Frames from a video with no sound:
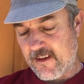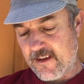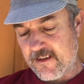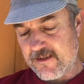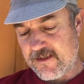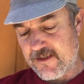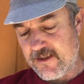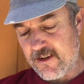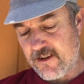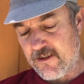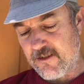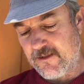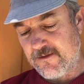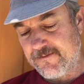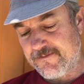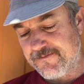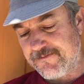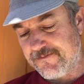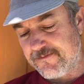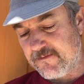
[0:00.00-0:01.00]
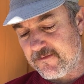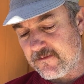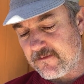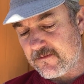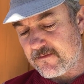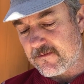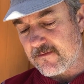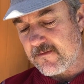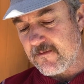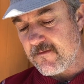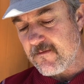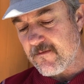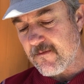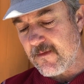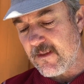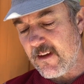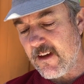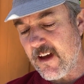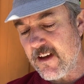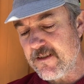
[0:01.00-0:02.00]
So
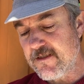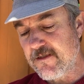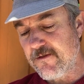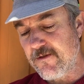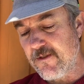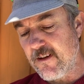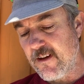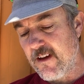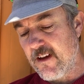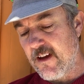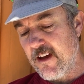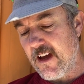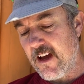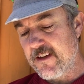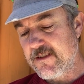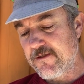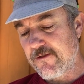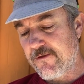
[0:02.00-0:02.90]
as a